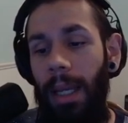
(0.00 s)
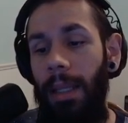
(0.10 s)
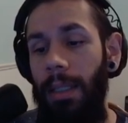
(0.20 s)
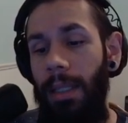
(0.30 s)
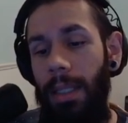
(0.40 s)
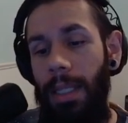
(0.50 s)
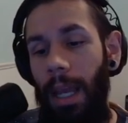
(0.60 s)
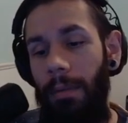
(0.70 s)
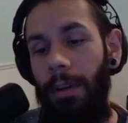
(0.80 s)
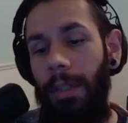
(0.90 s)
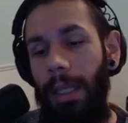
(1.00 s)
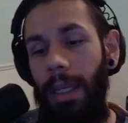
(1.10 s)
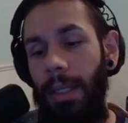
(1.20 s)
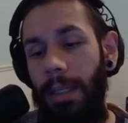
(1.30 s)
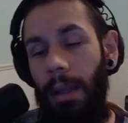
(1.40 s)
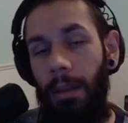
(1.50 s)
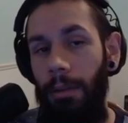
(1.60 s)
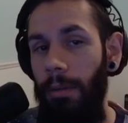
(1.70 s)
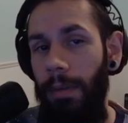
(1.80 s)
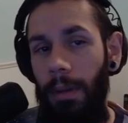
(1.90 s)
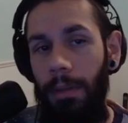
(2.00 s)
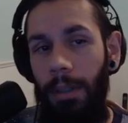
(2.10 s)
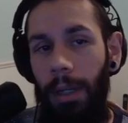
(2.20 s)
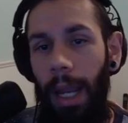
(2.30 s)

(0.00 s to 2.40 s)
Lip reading: This is NeverSync's loot filter,